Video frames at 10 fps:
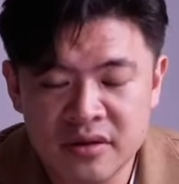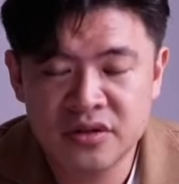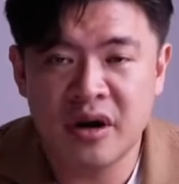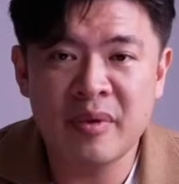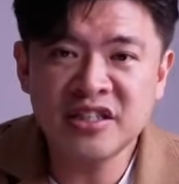
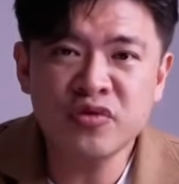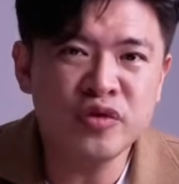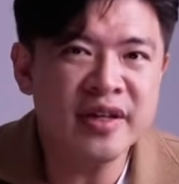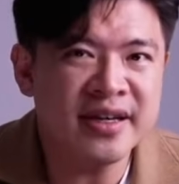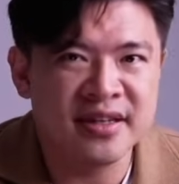So I'm actually
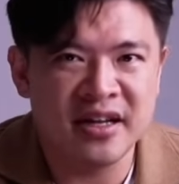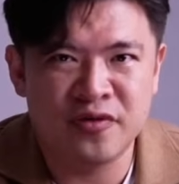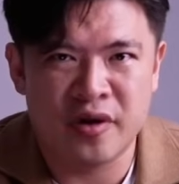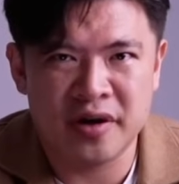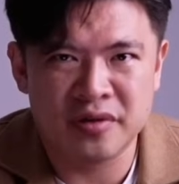really excited
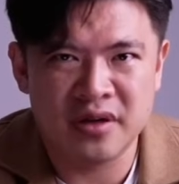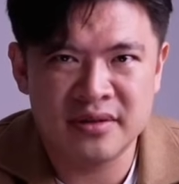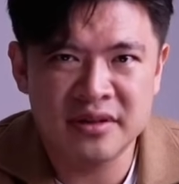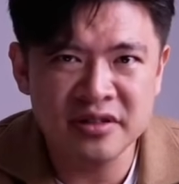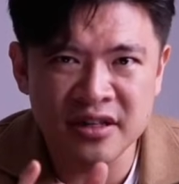for Iota.
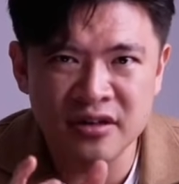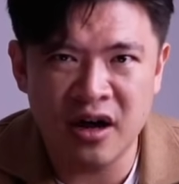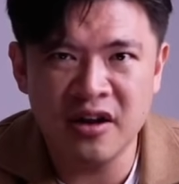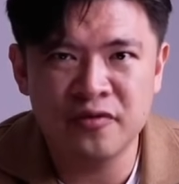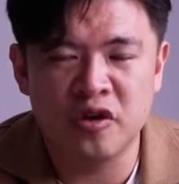There's a
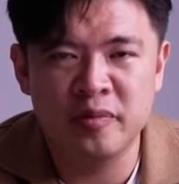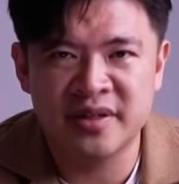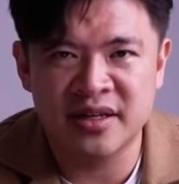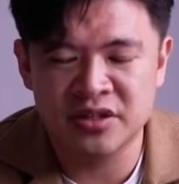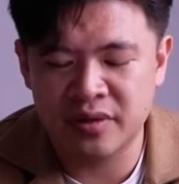lot of growth
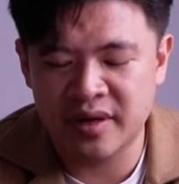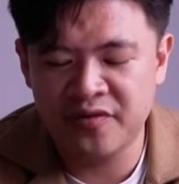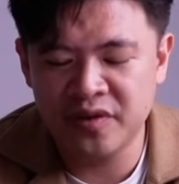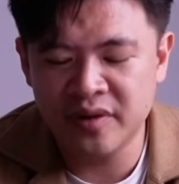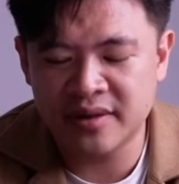potential, and I
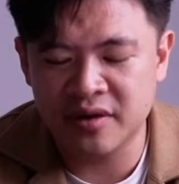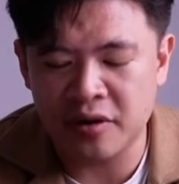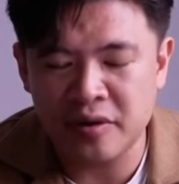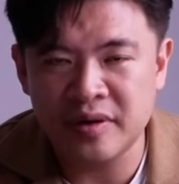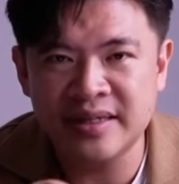feel like the
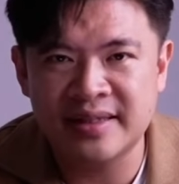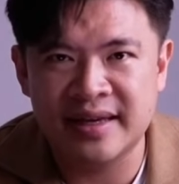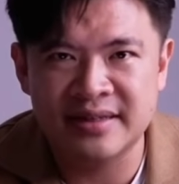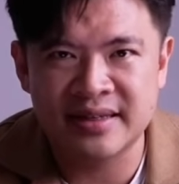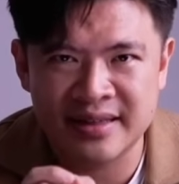early
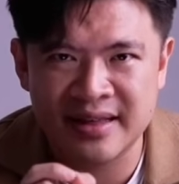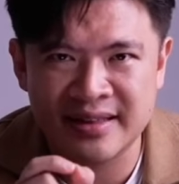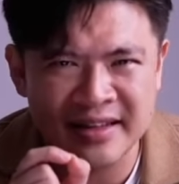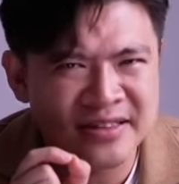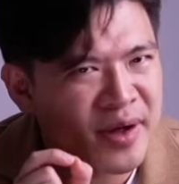days, like
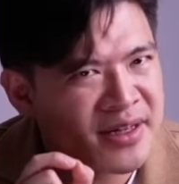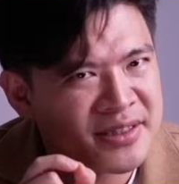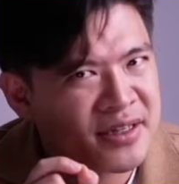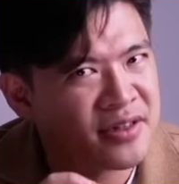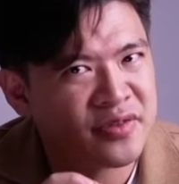that's what I
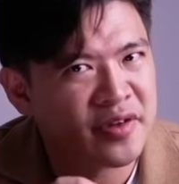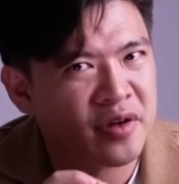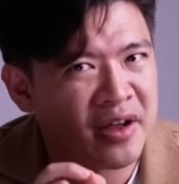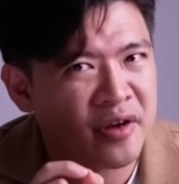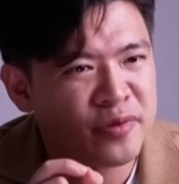said in this video.
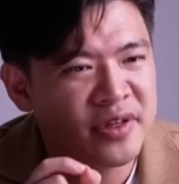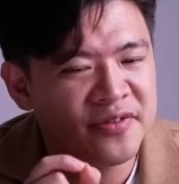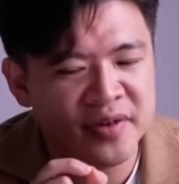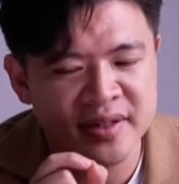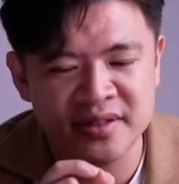I really
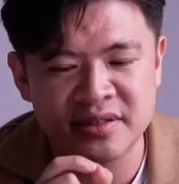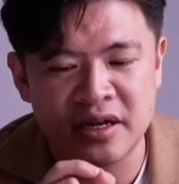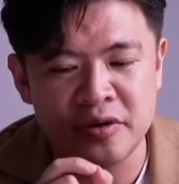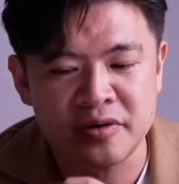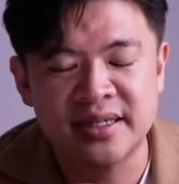feel like this is
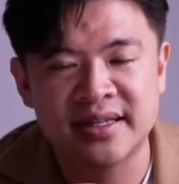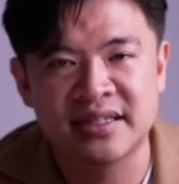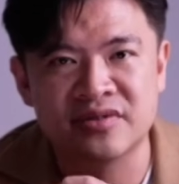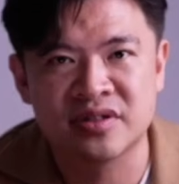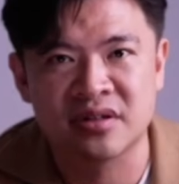the early
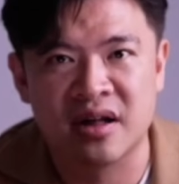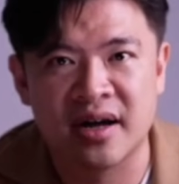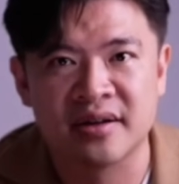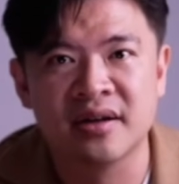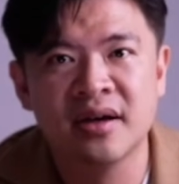days of
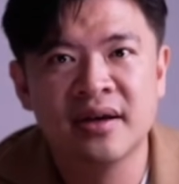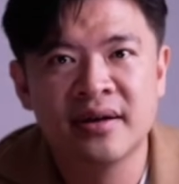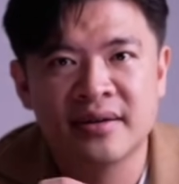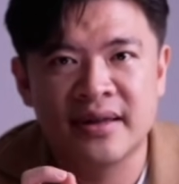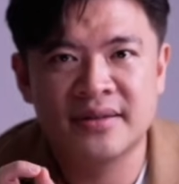Solana.
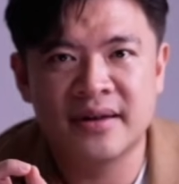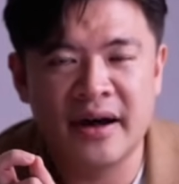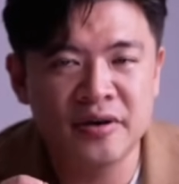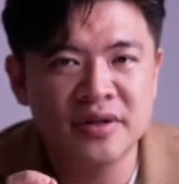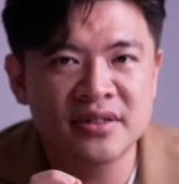Like
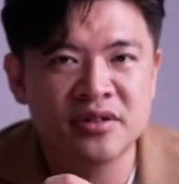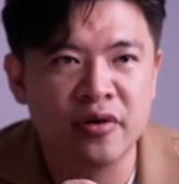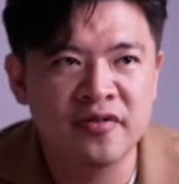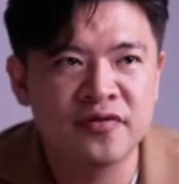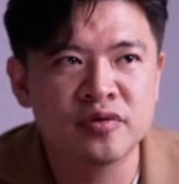Iota is
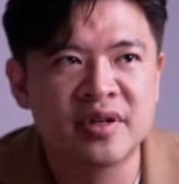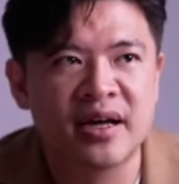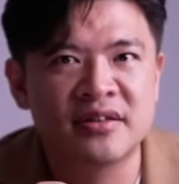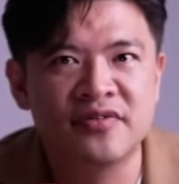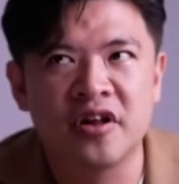going through
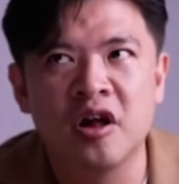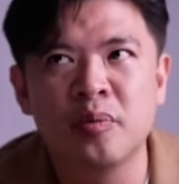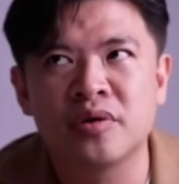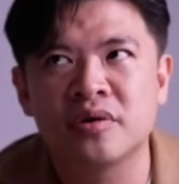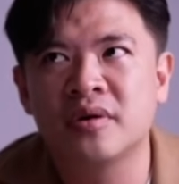that
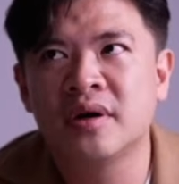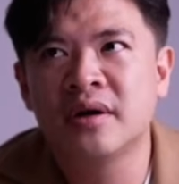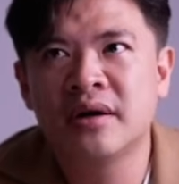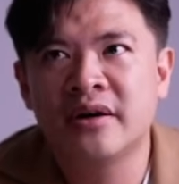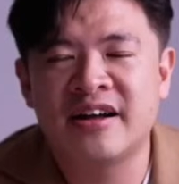developer
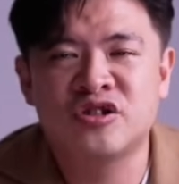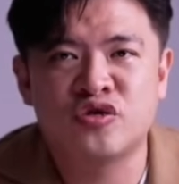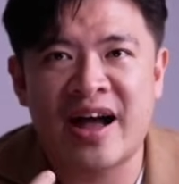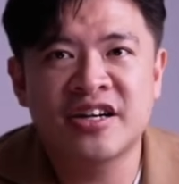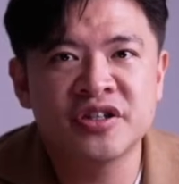
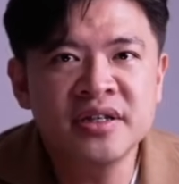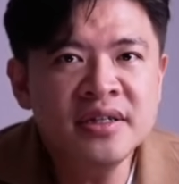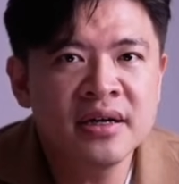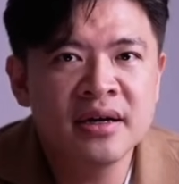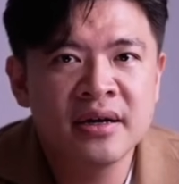
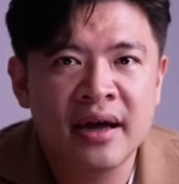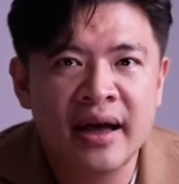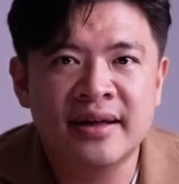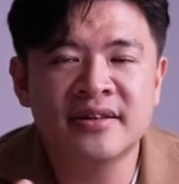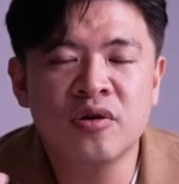attraction,
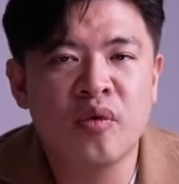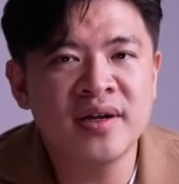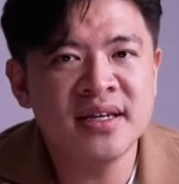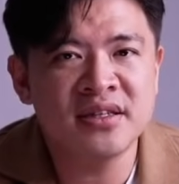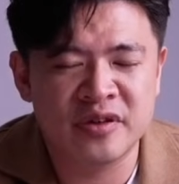and then
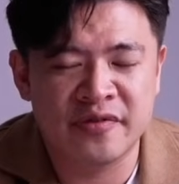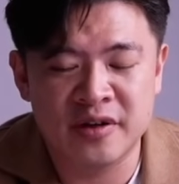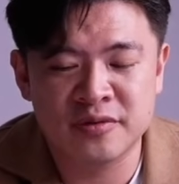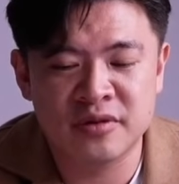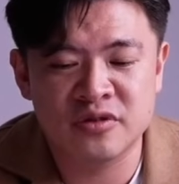once that
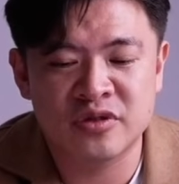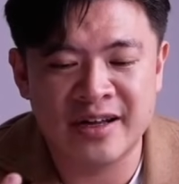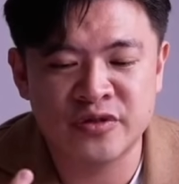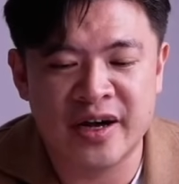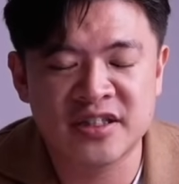developer
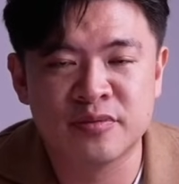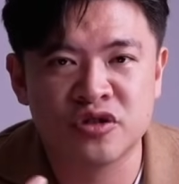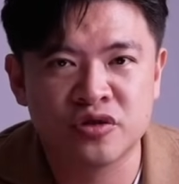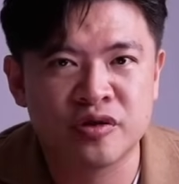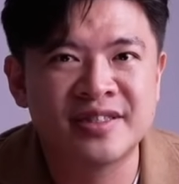attraction
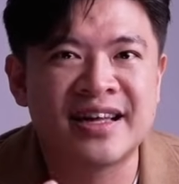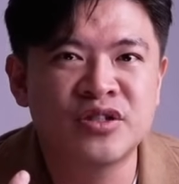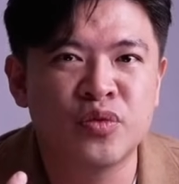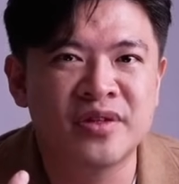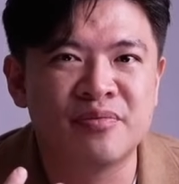matures,
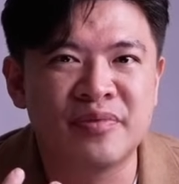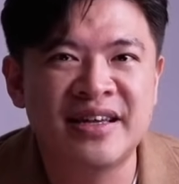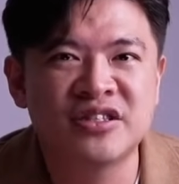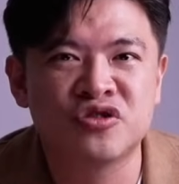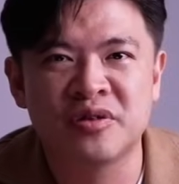that's when the
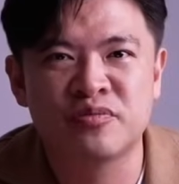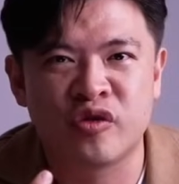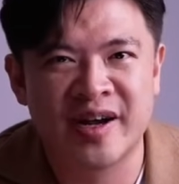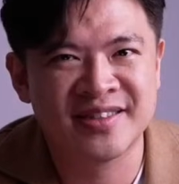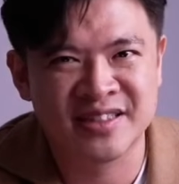mainstream
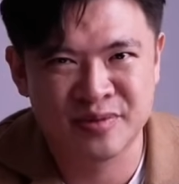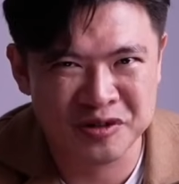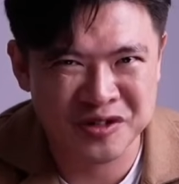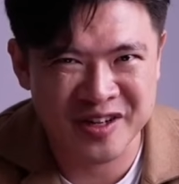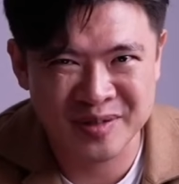price
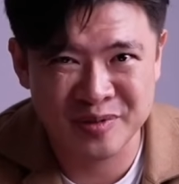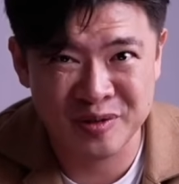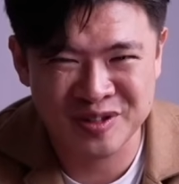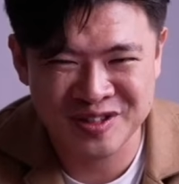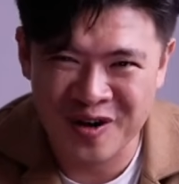explosion
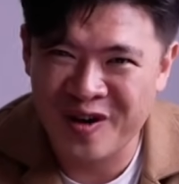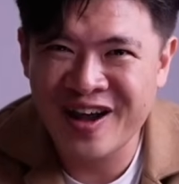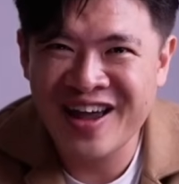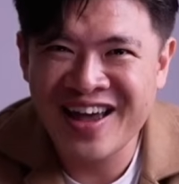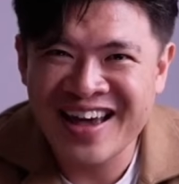explodes. So
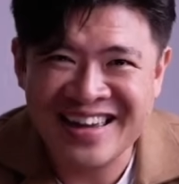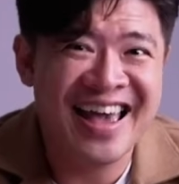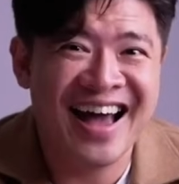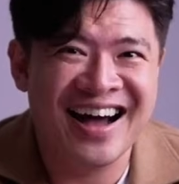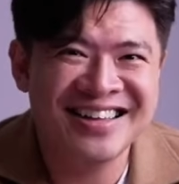
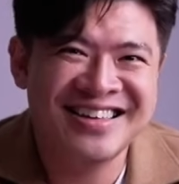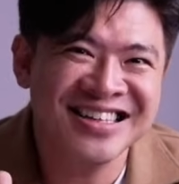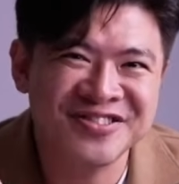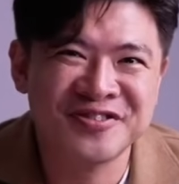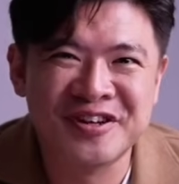yeah,
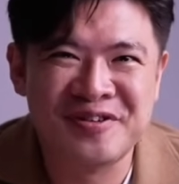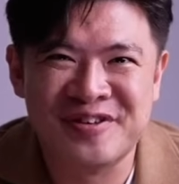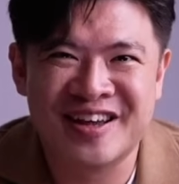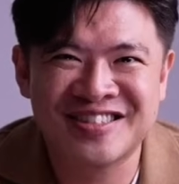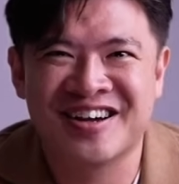that's really,
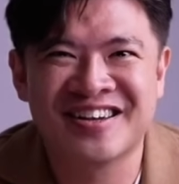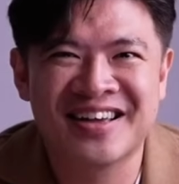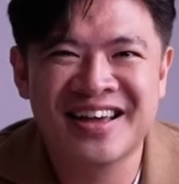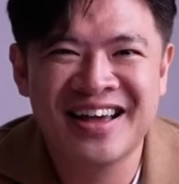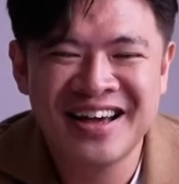really
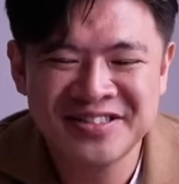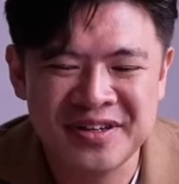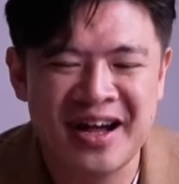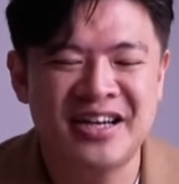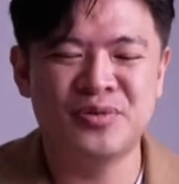exciting. So
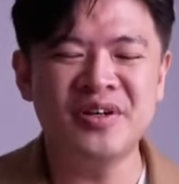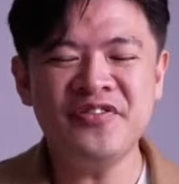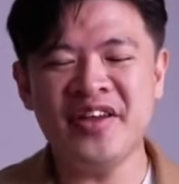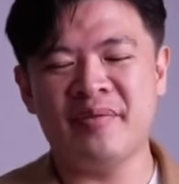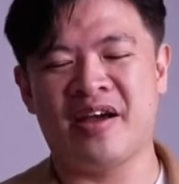guys, what do
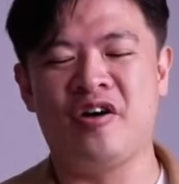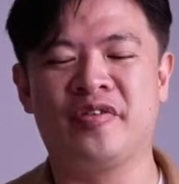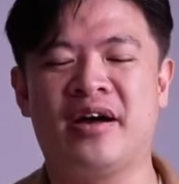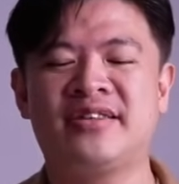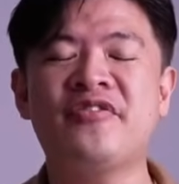you think about
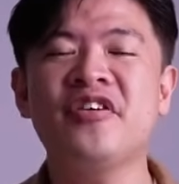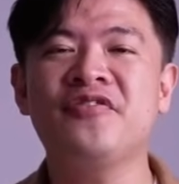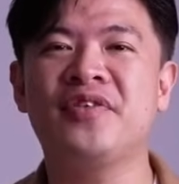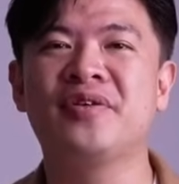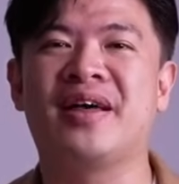Iota? I definitely
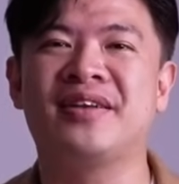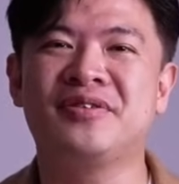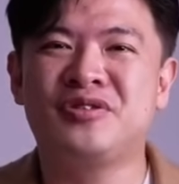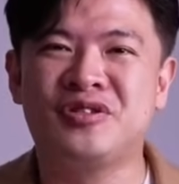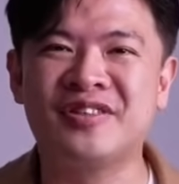feel like
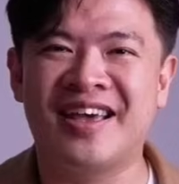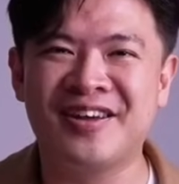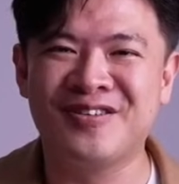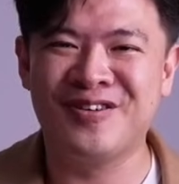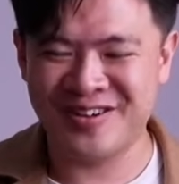you should take
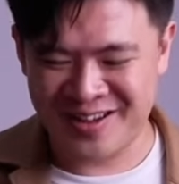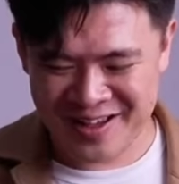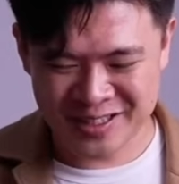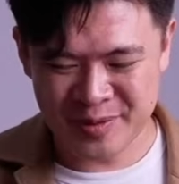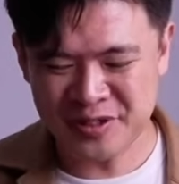a look,
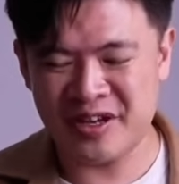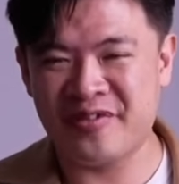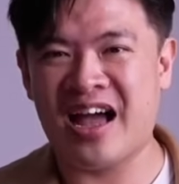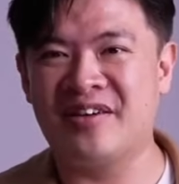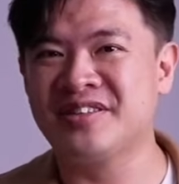especially if
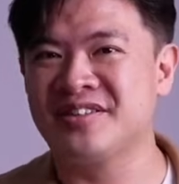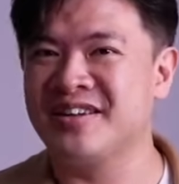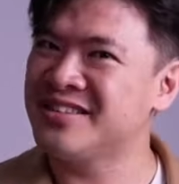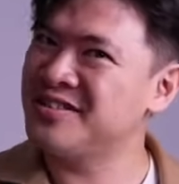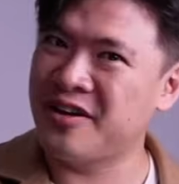you haven't done it.